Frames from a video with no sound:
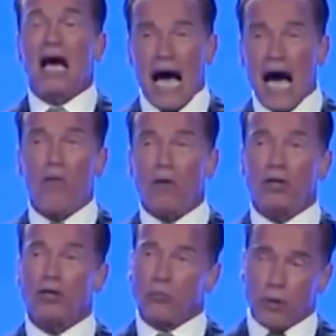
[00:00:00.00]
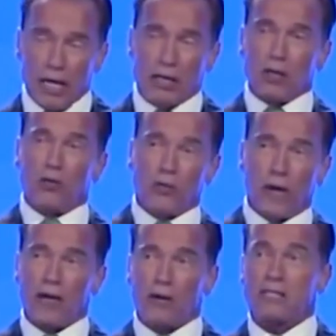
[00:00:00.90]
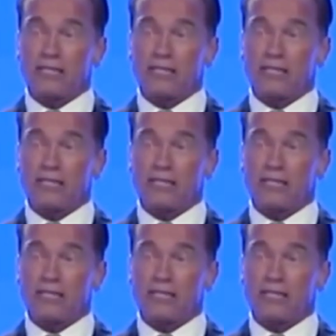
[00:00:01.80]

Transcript: I wanted to break the new records,